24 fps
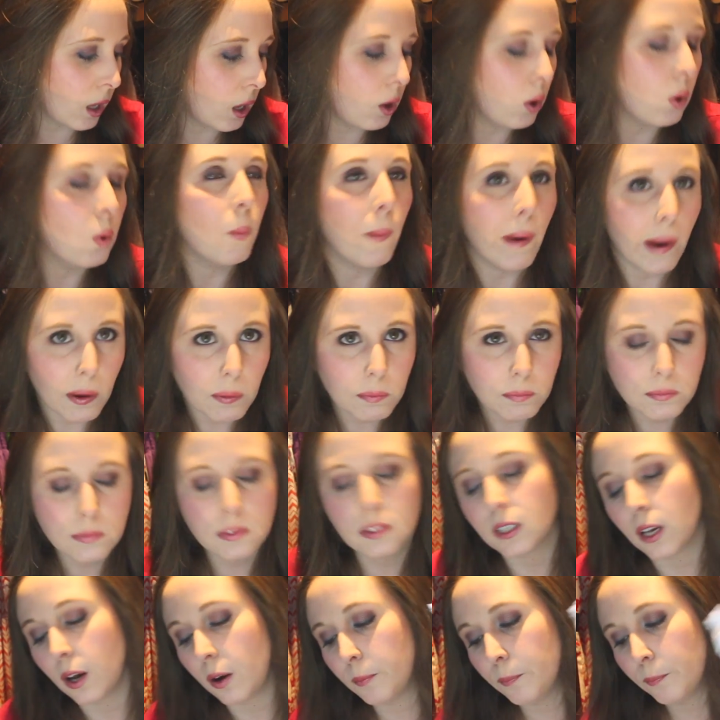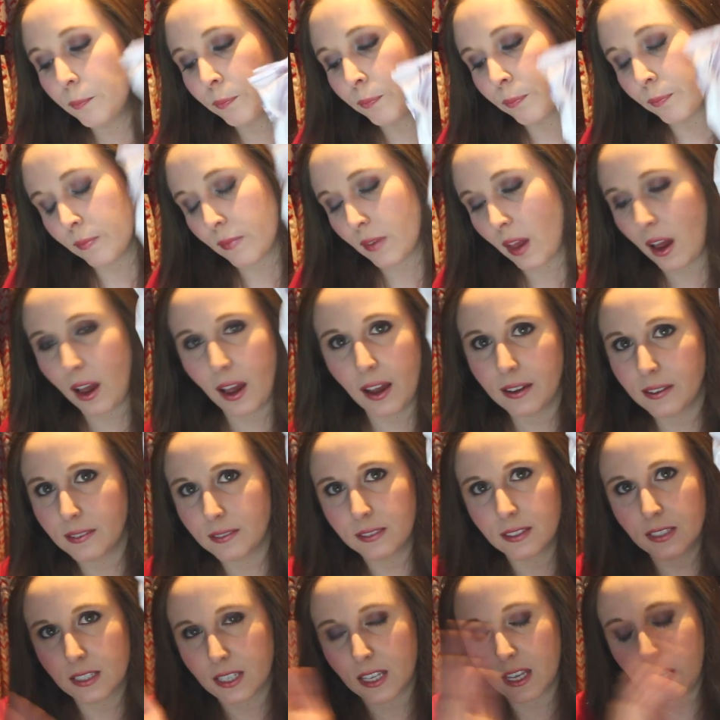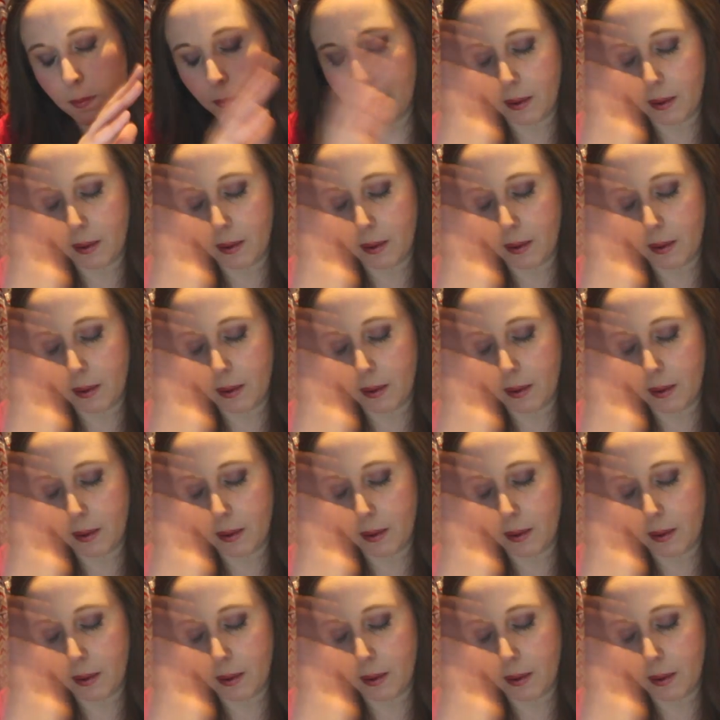oh well. So I just keep